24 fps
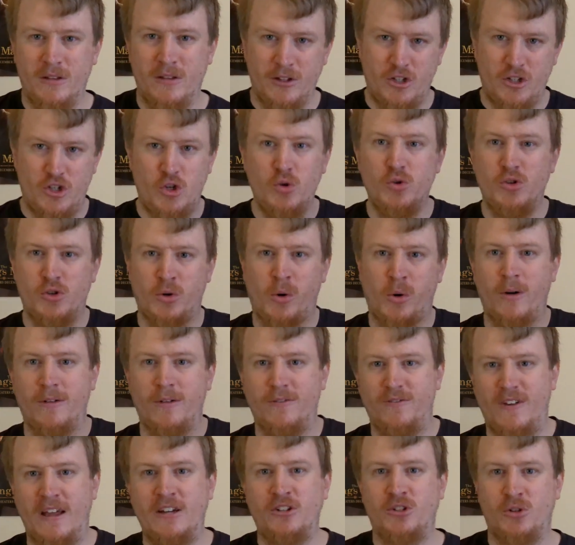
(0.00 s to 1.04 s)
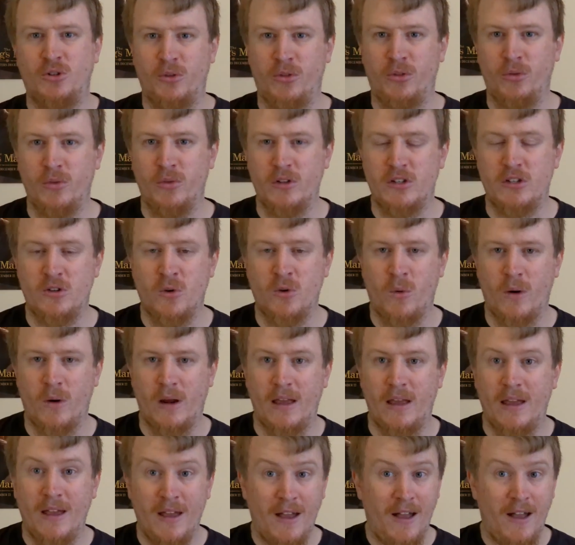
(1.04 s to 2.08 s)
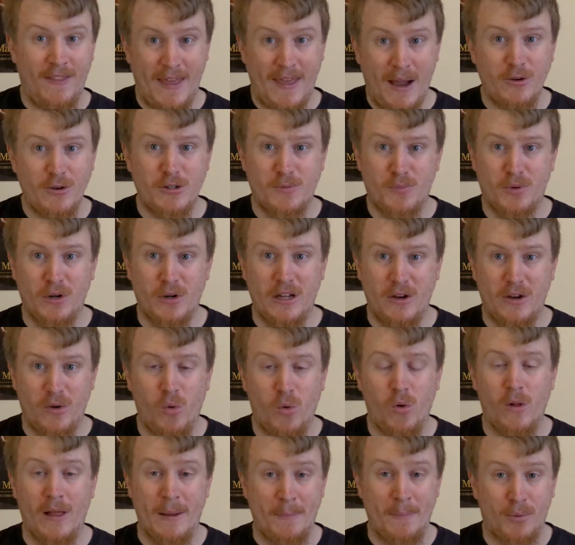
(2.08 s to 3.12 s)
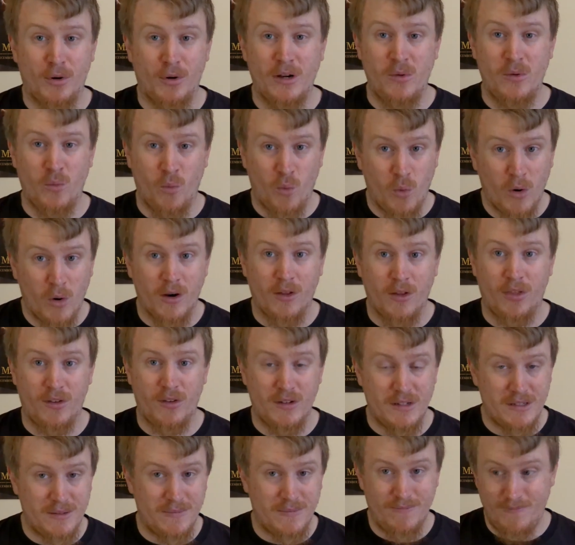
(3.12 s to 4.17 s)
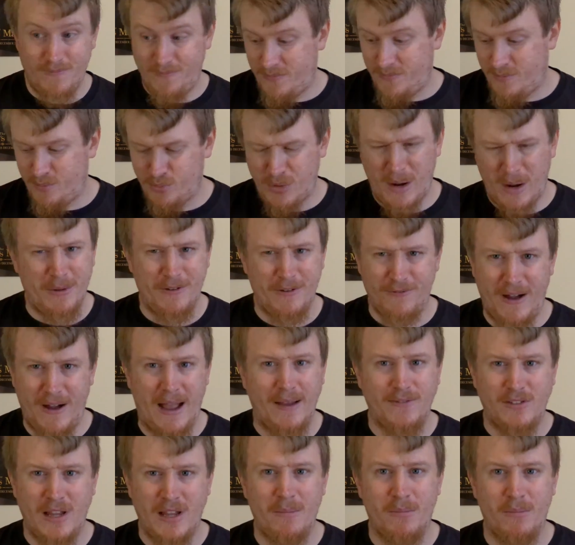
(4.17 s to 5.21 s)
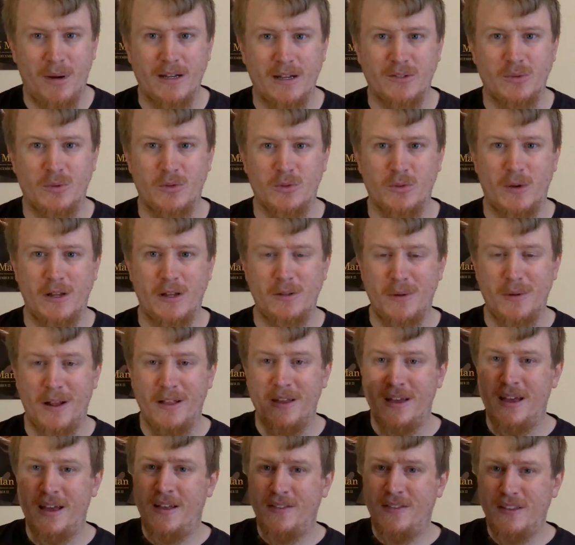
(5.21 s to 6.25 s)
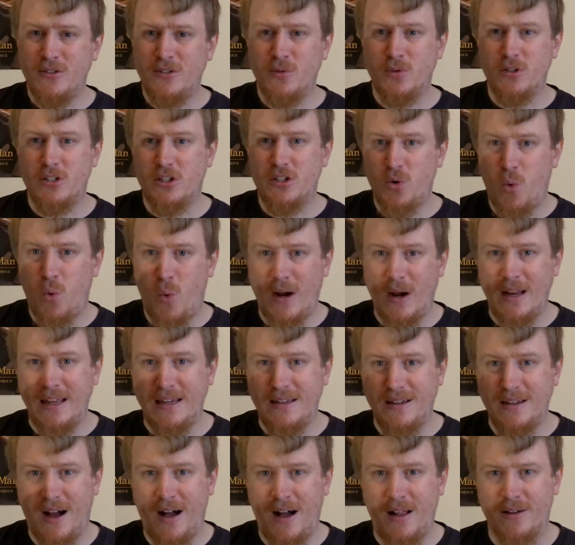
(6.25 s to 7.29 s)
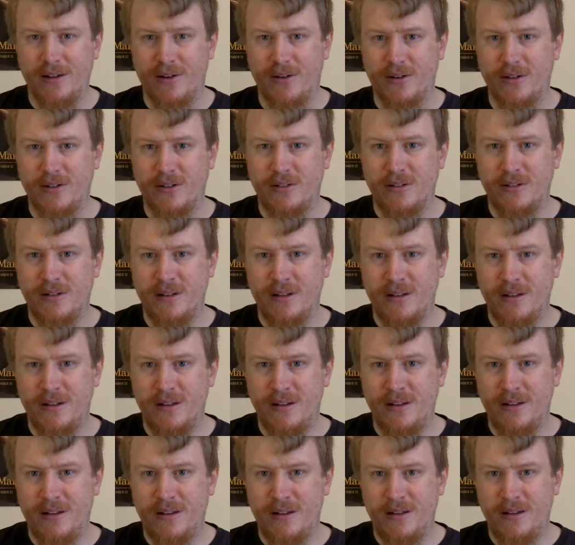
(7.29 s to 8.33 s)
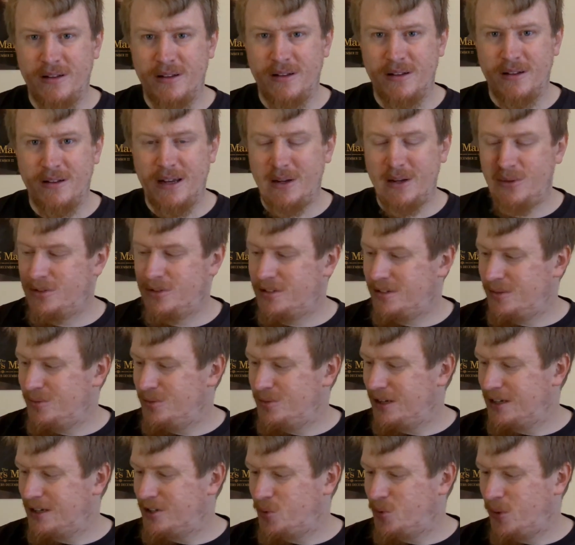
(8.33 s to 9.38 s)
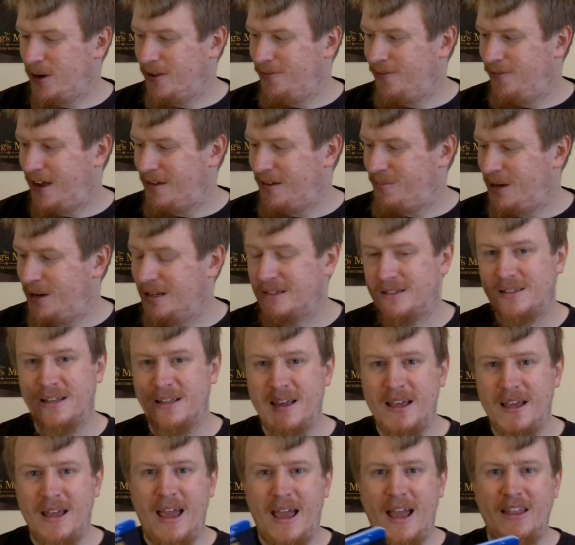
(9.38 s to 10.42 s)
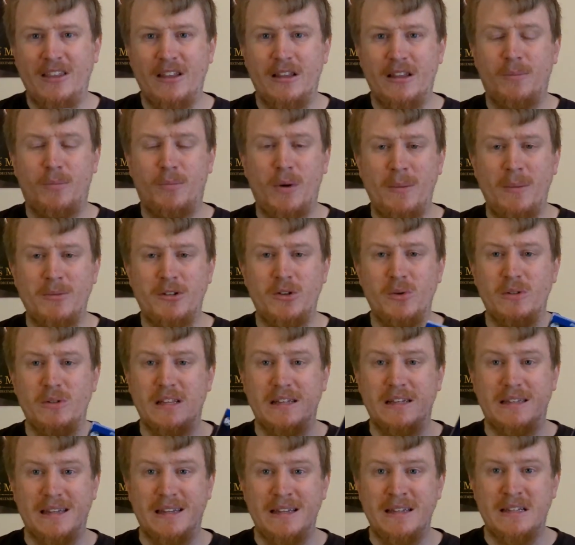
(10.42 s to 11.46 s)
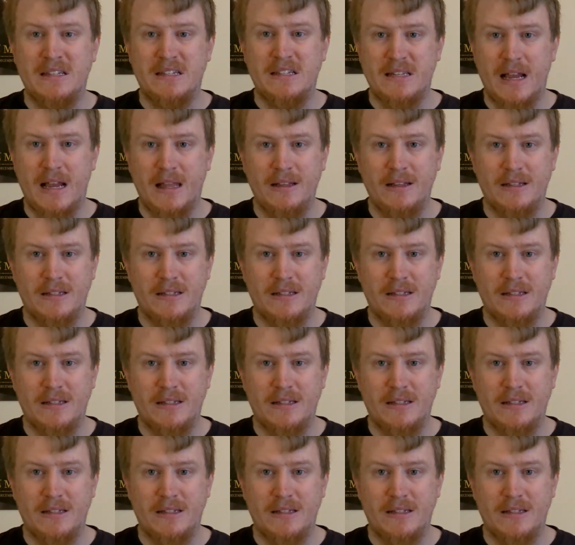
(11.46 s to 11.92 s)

choose your own adventure through the story. That was pretty cool and pretty worth probably $5-$10, which is why I spent. This was $20. It was like 25 minutes. And the problem too is it didn't sell